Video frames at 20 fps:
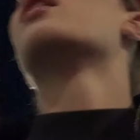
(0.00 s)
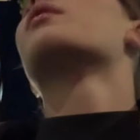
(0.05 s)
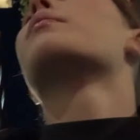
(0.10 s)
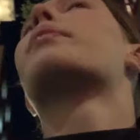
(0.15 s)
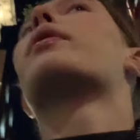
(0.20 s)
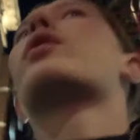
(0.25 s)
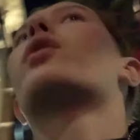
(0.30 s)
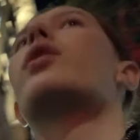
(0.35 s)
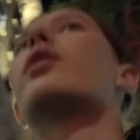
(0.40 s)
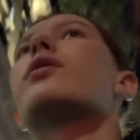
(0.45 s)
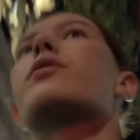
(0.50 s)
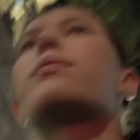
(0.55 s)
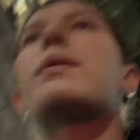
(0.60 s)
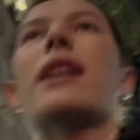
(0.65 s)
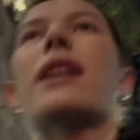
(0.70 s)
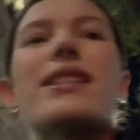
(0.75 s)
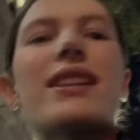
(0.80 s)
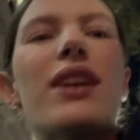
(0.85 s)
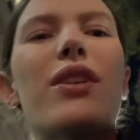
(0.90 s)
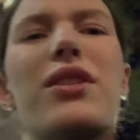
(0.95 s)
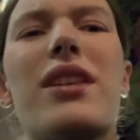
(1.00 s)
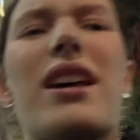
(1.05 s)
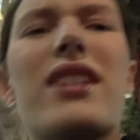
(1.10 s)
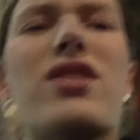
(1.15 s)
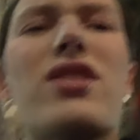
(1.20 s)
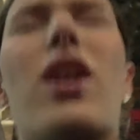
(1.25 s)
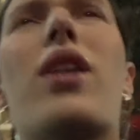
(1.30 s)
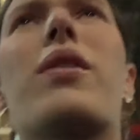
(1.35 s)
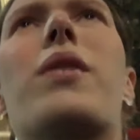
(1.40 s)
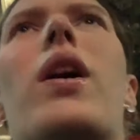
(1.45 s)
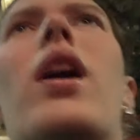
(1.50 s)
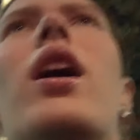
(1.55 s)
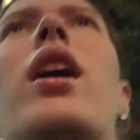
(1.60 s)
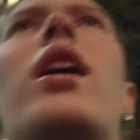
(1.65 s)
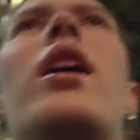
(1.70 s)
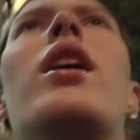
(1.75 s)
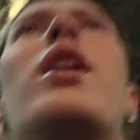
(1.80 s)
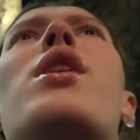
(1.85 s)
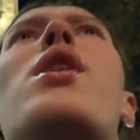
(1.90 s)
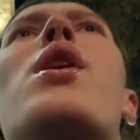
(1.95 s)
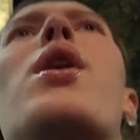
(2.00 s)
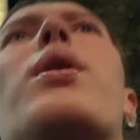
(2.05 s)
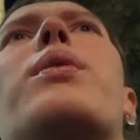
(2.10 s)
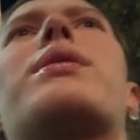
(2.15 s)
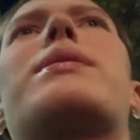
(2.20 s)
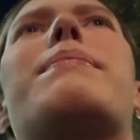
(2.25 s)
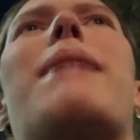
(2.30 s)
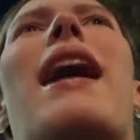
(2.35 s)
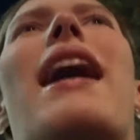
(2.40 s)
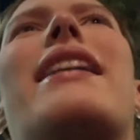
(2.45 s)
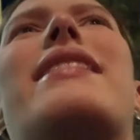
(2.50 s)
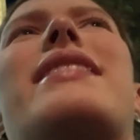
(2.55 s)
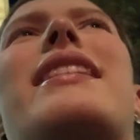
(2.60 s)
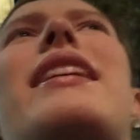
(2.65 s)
because when I tell you that Zara was bad,